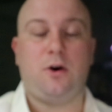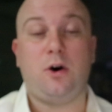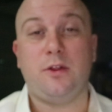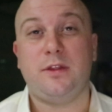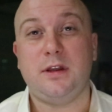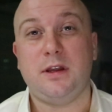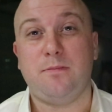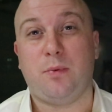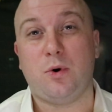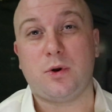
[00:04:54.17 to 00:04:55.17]
on the
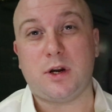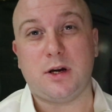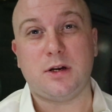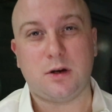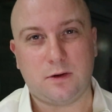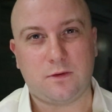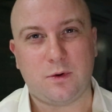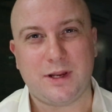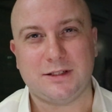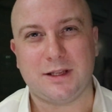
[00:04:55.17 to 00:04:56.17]
border of
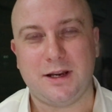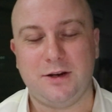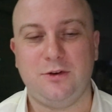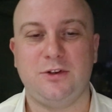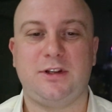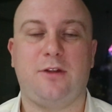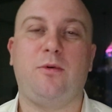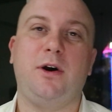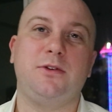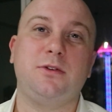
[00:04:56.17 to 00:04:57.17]
Queensland and New South
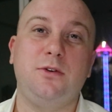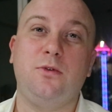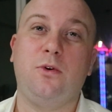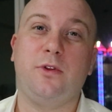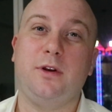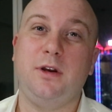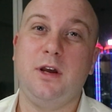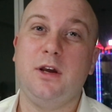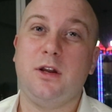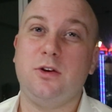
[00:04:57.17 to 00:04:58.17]
Wales and northern
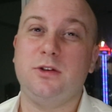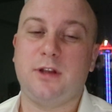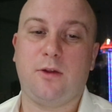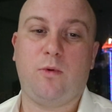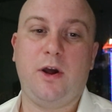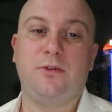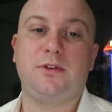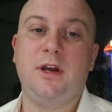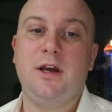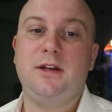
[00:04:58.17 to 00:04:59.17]
New South
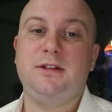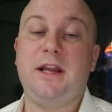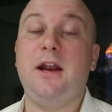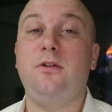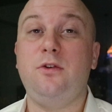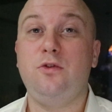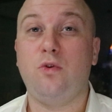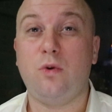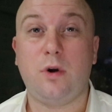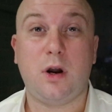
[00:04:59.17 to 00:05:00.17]
Wales,
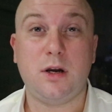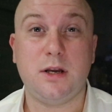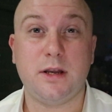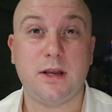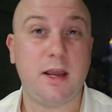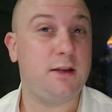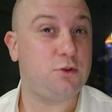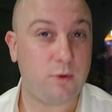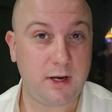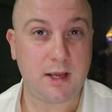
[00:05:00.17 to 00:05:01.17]
Terranora
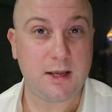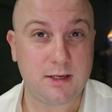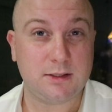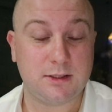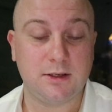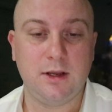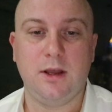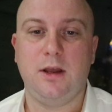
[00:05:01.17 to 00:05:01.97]
and Tweed Heads.